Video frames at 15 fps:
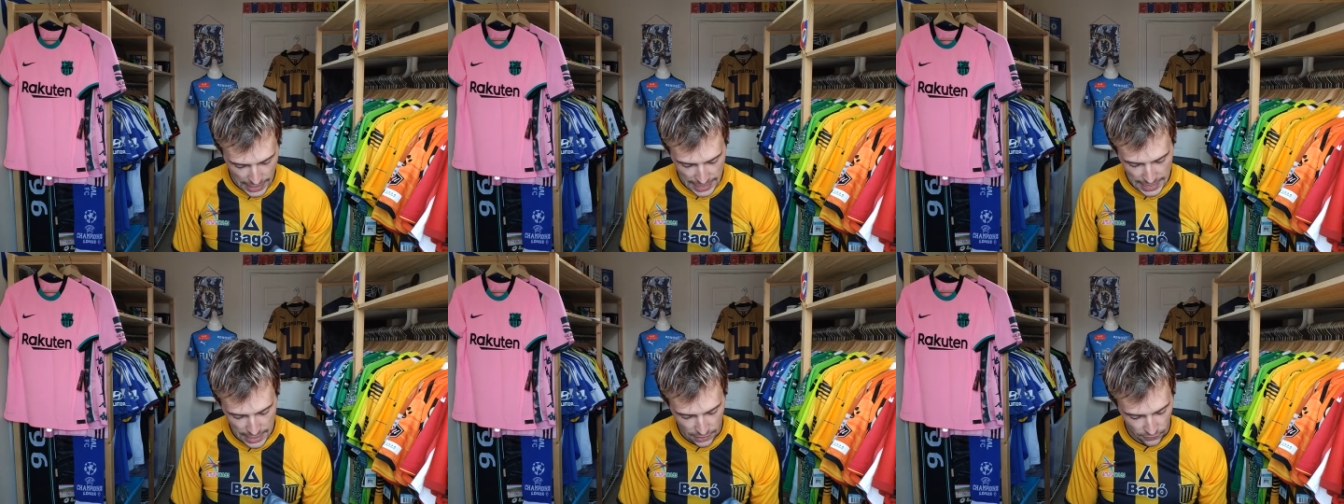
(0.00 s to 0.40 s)

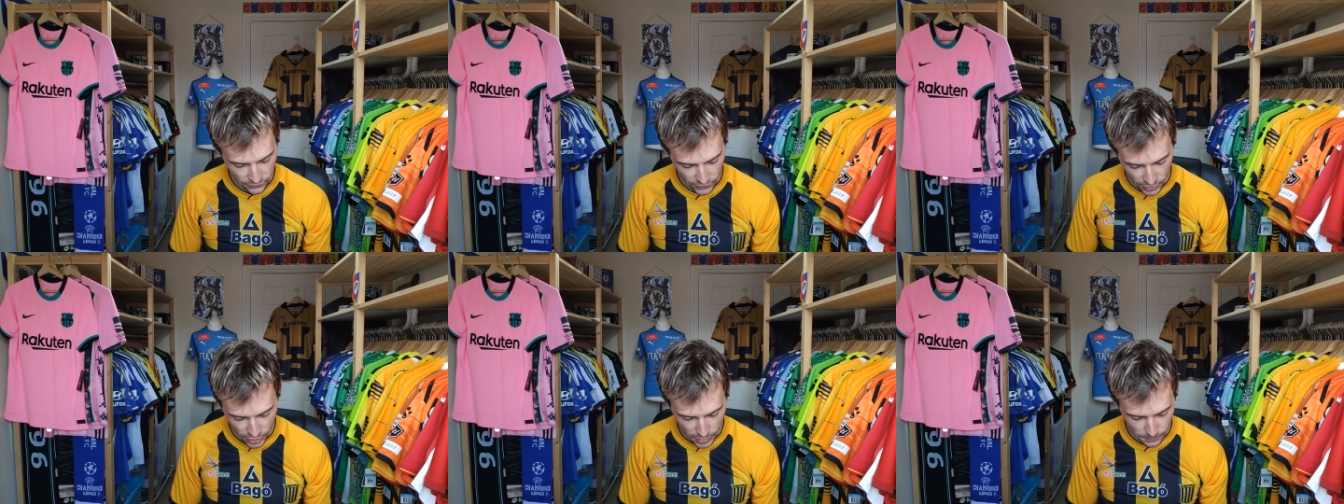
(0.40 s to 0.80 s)

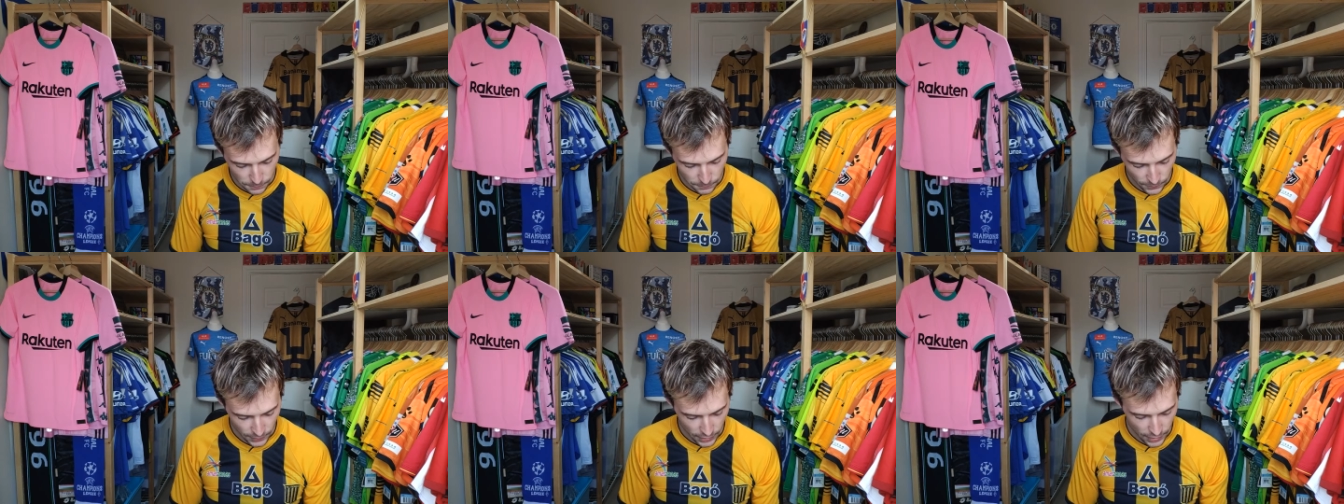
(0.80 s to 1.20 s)

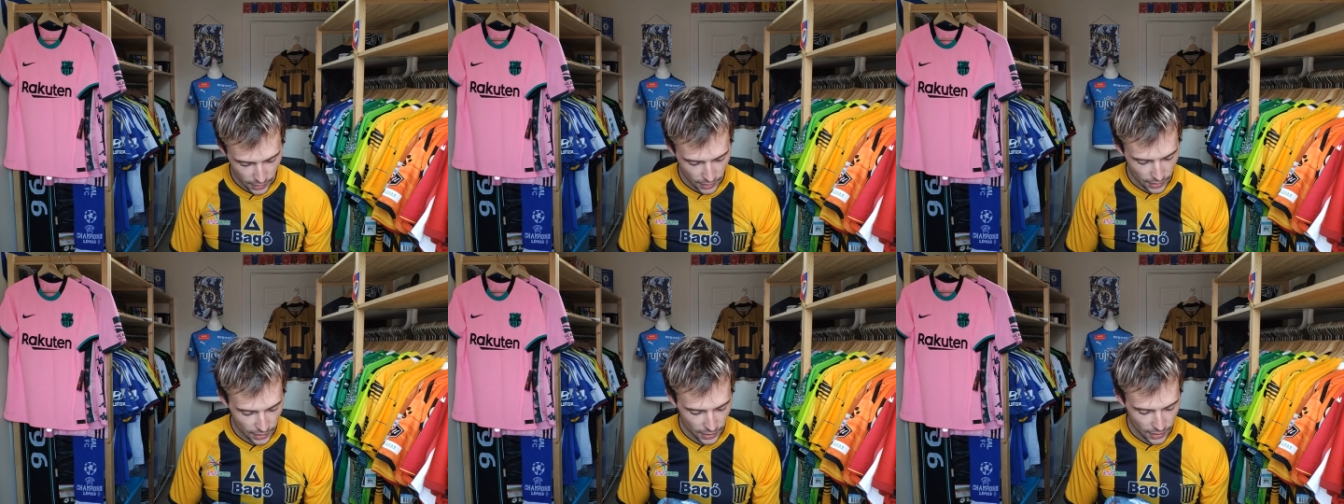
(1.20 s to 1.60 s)
And
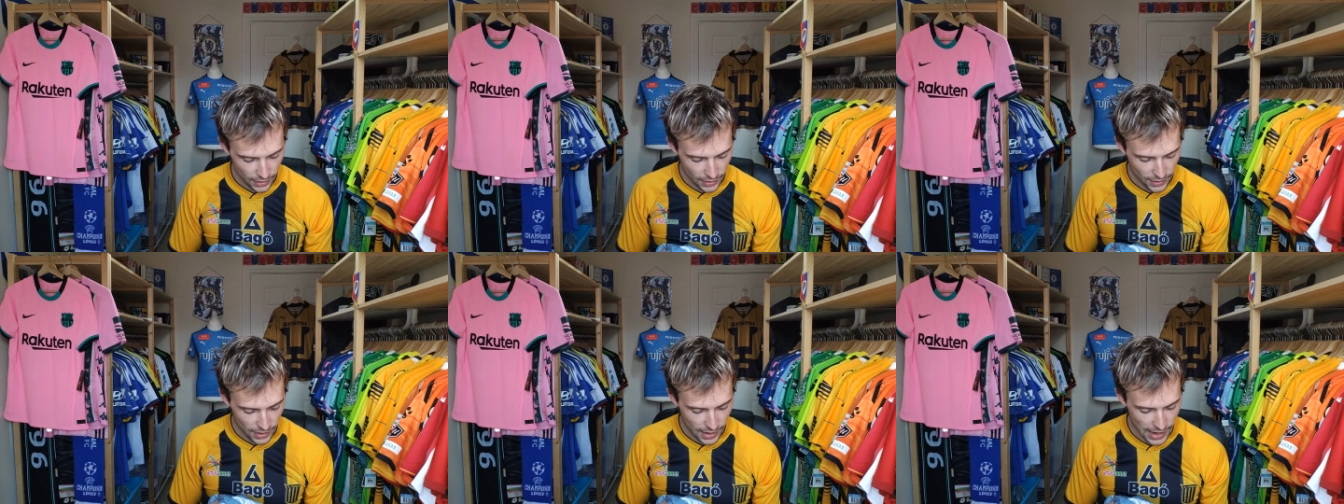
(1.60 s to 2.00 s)

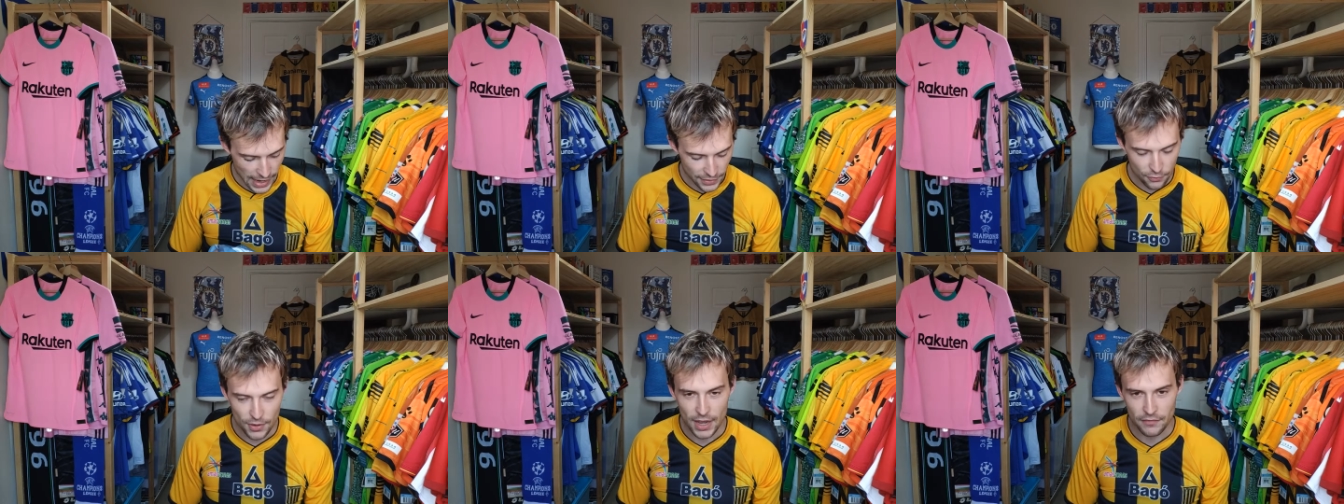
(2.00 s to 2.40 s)
I
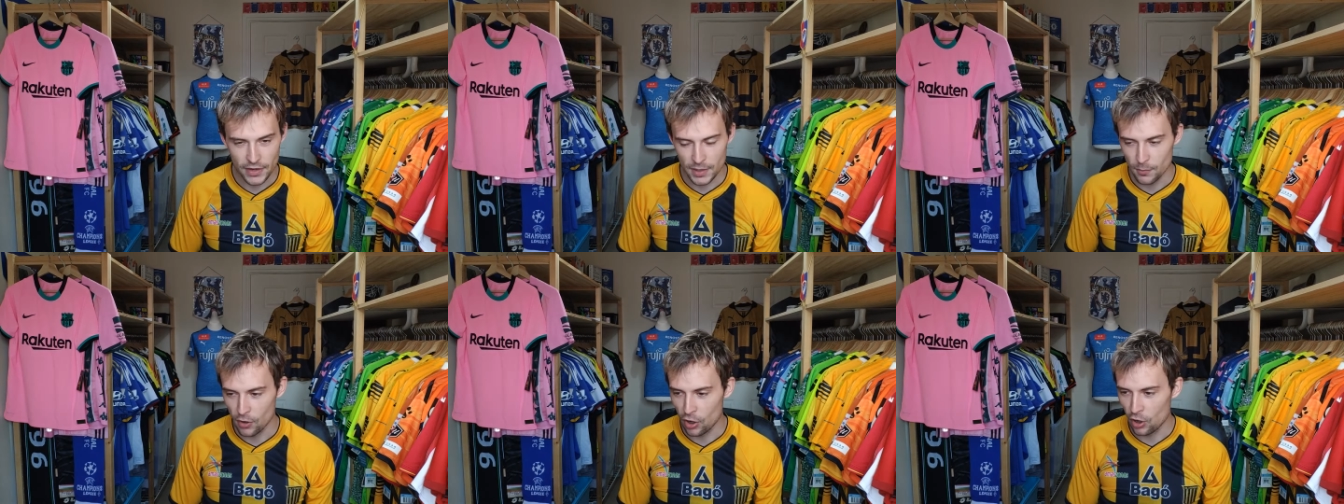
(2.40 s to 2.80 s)
don't have it
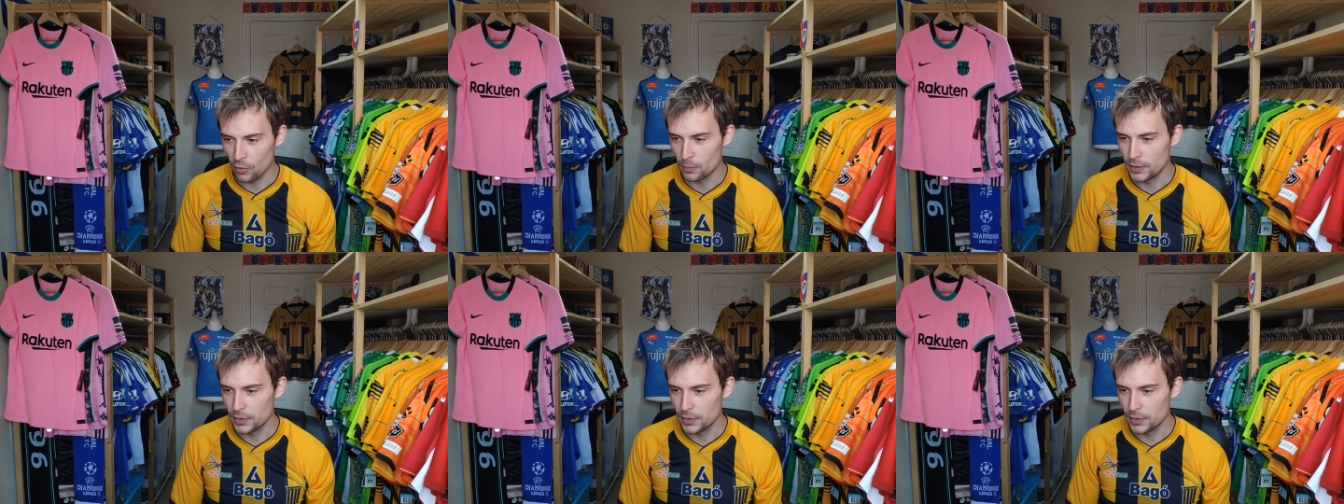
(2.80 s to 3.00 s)
anymore